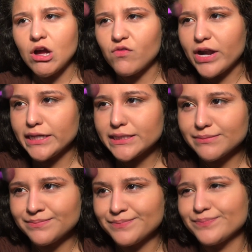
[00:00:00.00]
All right.
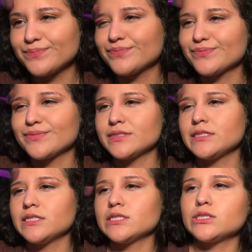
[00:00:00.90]

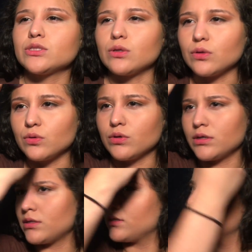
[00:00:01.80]
So
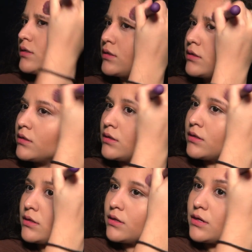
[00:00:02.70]

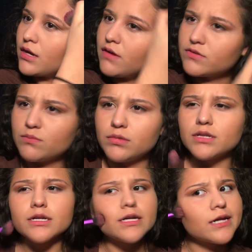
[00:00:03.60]
after
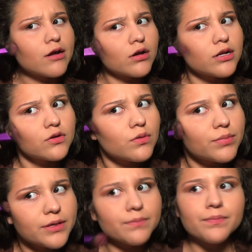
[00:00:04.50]
blending it out a little
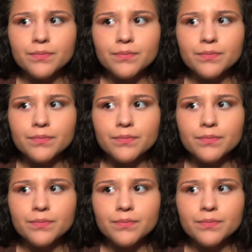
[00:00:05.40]
bit,